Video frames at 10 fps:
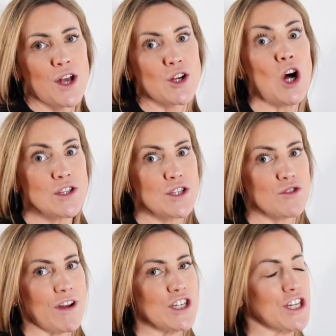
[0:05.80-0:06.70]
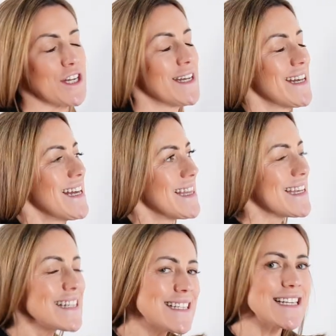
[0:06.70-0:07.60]
concentration?
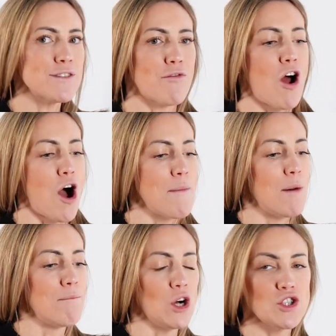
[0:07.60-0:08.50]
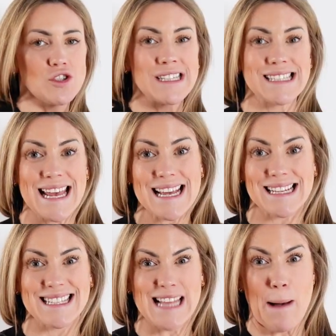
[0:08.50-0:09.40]
This is from module
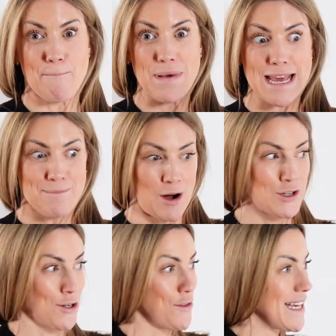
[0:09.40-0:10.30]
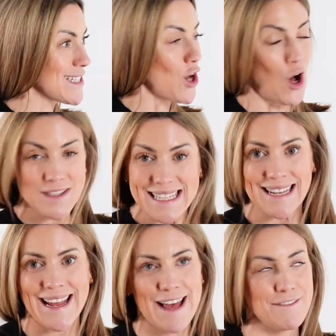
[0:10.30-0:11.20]
six, that big module that is
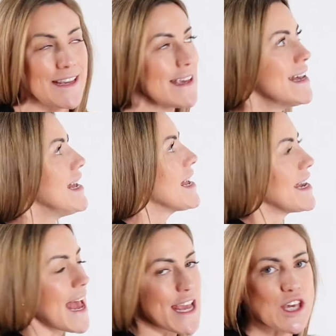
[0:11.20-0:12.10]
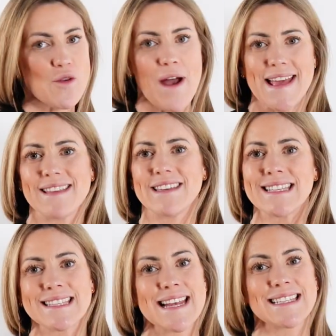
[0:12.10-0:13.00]
content heavy in AQA. This
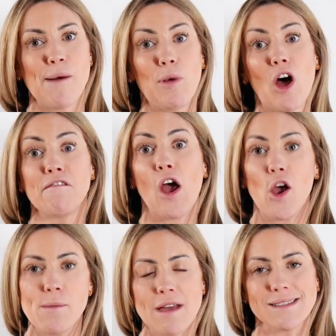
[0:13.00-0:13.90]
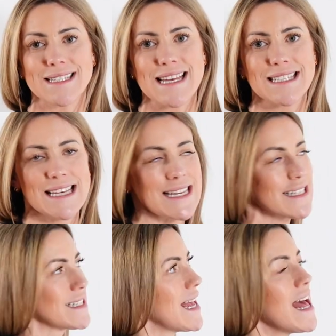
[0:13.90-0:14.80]
is an example of
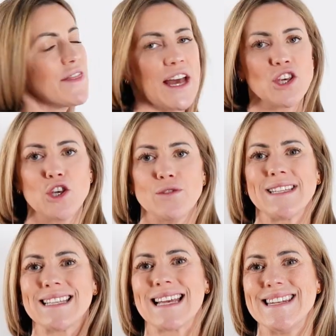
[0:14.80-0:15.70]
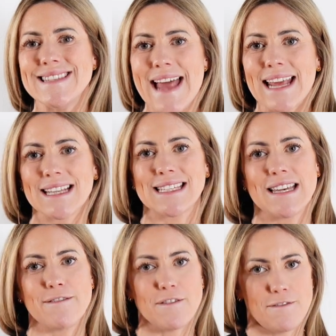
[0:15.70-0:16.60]
homeostasis that uses
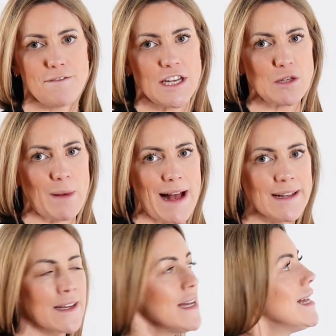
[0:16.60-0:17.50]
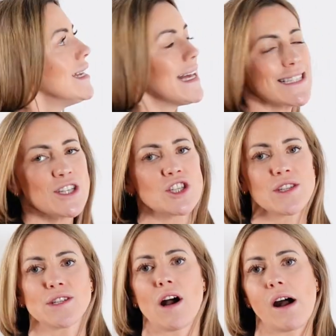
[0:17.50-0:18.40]
negative feedback. Let's just
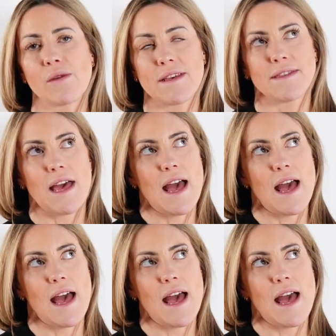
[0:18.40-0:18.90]
start with